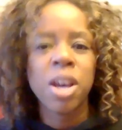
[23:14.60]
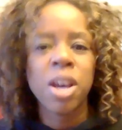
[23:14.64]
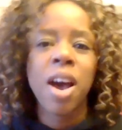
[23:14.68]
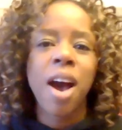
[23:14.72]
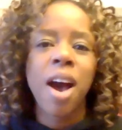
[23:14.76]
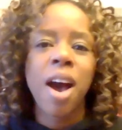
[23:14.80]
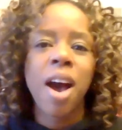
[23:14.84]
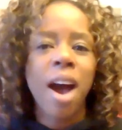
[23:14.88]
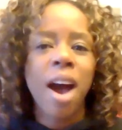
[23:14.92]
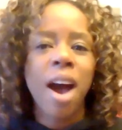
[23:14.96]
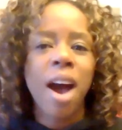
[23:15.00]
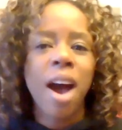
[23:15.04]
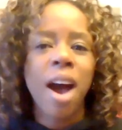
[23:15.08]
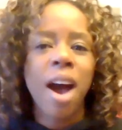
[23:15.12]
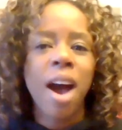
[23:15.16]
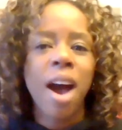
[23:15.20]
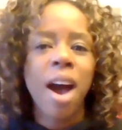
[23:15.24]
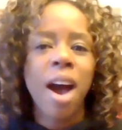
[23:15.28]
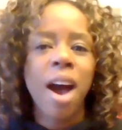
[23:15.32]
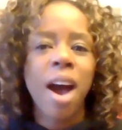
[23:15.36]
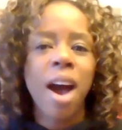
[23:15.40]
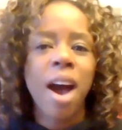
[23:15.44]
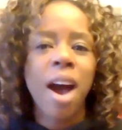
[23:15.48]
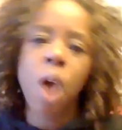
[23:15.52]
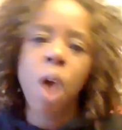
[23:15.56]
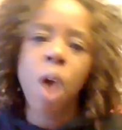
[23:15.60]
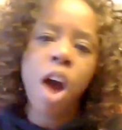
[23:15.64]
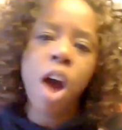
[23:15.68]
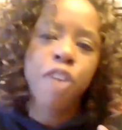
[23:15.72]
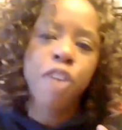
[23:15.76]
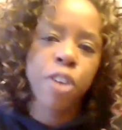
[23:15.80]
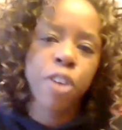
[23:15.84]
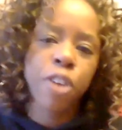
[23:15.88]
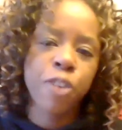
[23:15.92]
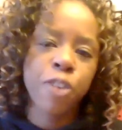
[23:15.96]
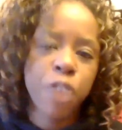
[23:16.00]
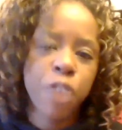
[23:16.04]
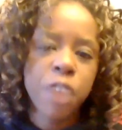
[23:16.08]
I've been feeding
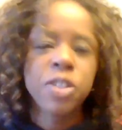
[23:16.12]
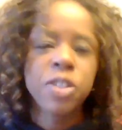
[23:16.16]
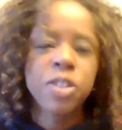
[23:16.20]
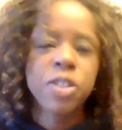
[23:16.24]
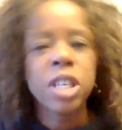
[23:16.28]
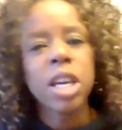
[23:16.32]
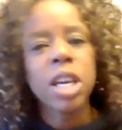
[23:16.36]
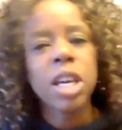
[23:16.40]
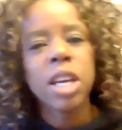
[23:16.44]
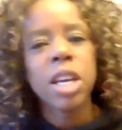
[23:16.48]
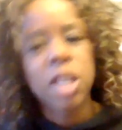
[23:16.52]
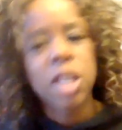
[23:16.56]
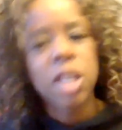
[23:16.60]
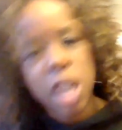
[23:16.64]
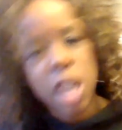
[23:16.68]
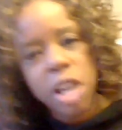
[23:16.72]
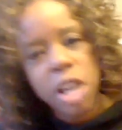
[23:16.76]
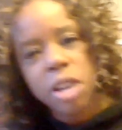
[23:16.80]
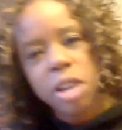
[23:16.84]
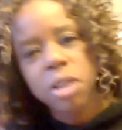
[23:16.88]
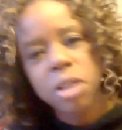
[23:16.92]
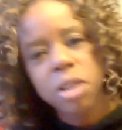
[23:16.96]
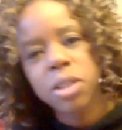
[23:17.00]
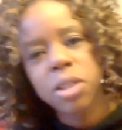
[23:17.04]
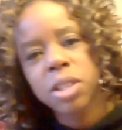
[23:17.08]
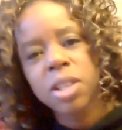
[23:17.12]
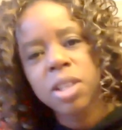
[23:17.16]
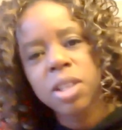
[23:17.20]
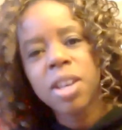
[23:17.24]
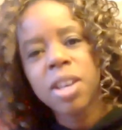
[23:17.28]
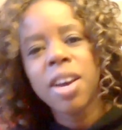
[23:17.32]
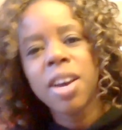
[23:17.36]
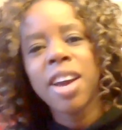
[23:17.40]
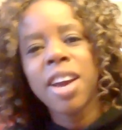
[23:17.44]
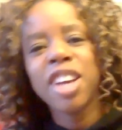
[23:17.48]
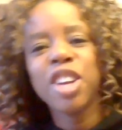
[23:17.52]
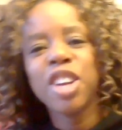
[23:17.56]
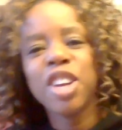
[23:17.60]
raw for 15 years.
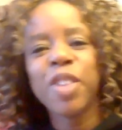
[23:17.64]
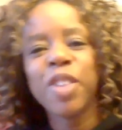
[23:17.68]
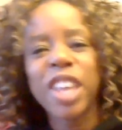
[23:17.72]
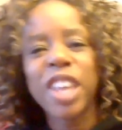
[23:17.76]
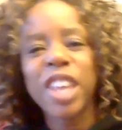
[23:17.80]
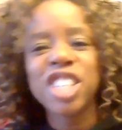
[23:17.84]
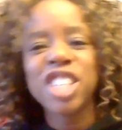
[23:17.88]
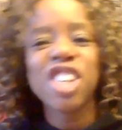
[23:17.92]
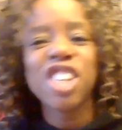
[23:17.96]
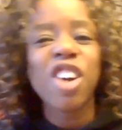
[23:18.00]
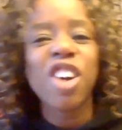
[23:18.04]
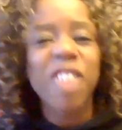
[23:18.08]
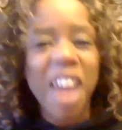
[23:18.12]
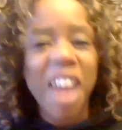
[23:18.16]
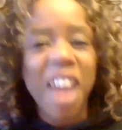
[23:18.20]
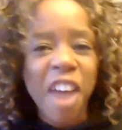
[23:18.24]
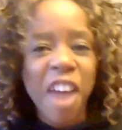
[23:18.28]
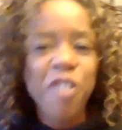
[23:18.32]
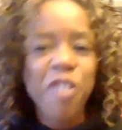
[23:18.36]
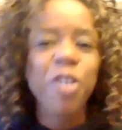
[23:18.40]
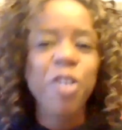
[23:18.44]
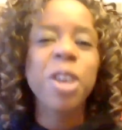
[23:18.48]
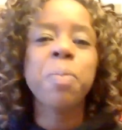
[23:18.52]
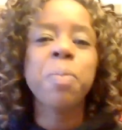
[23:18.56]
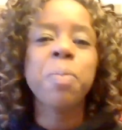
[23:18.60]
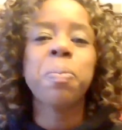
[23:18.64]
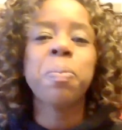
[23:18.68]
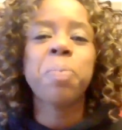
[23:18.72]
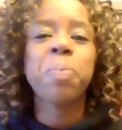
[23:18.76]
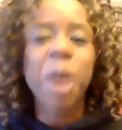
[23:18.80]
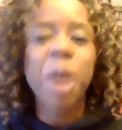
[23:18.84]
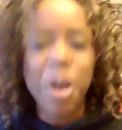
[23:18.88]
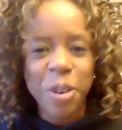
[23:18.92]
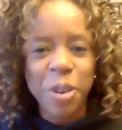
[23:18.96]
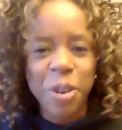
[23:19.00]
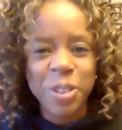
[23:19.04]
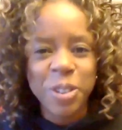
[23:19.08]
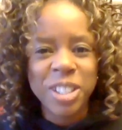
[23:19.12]
You know, they start every
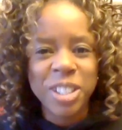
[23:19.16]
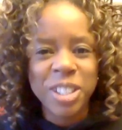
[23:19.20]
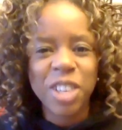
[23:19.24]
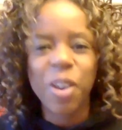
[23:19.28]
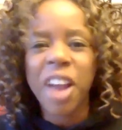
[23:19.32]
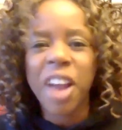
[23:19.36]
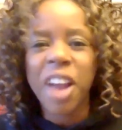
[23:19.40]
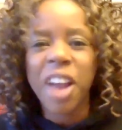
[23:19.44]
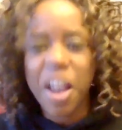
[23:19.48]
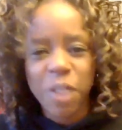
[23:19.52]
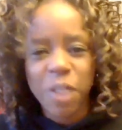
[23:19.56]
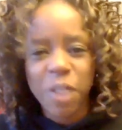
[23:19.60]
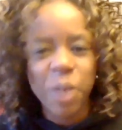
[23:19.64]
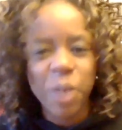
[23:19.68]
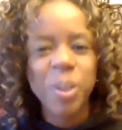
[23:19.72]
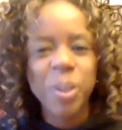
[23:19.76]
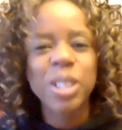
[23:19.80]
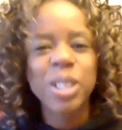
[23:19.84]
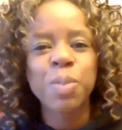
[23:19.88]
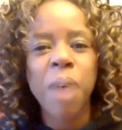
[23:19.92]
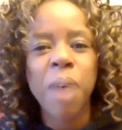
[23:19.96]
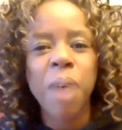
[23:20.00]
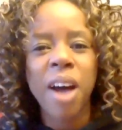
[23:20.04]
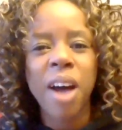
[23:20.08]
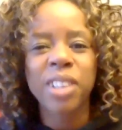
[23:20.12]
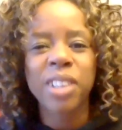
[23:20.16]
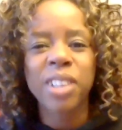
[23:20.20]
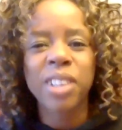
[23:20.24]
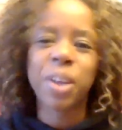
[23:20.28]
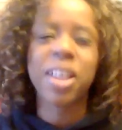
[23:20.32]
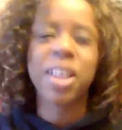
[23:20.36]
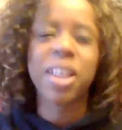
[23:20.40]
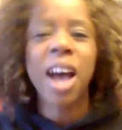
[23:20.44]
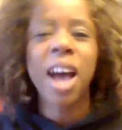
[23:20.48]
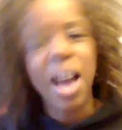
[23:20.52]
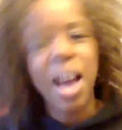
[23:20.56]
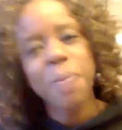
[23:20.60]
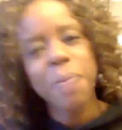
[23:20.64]
post or every response with,
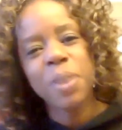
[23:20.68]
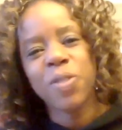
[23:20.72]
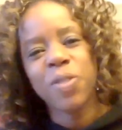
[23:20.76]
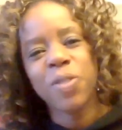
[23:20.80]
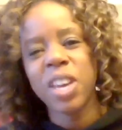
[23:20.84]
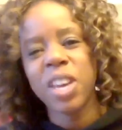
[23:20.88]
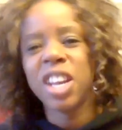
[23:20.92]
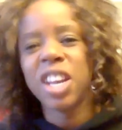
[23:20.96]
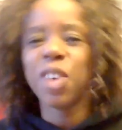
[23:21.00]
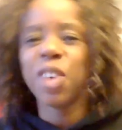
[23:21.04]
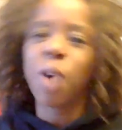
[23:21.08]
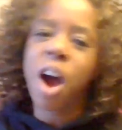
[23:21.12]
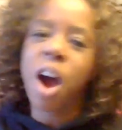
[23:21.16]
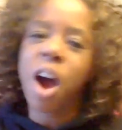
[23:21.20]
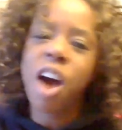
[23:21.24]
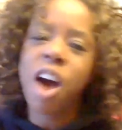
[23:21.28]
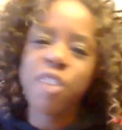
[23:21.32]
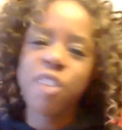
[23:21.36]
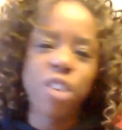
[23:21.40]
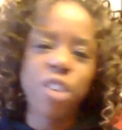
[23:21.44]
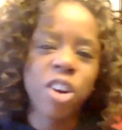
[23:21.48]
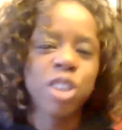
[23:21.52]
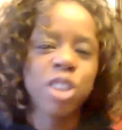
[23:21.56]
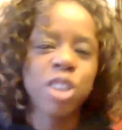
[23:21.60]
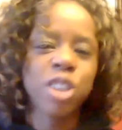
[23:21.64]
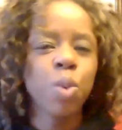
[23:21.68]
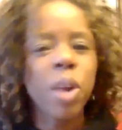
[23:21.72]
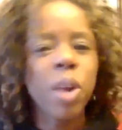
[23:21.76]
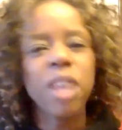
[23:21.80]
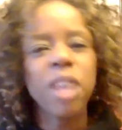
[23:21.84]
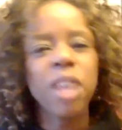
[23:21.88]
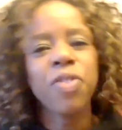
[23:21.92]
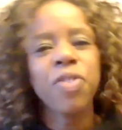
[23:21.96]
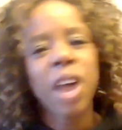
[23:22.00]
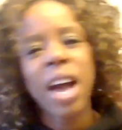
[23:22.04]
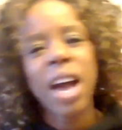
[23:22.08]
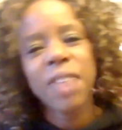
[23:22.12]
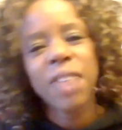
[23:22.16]
I've been feeding raw for
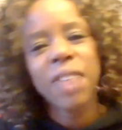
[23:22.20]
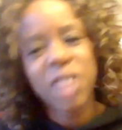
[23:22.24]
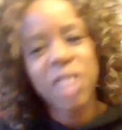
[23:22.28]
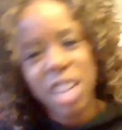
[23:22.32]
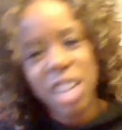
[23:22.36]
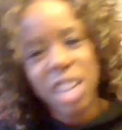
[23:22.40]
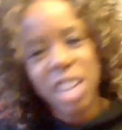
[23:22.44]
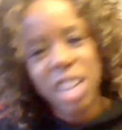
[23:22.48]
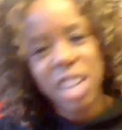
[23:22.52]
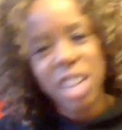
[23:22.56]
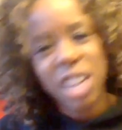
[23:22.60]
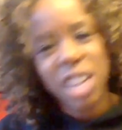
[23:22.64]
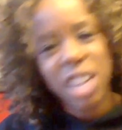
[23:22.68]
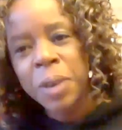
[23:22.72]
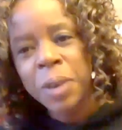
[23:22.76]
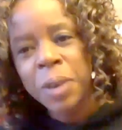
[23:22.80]
25 years.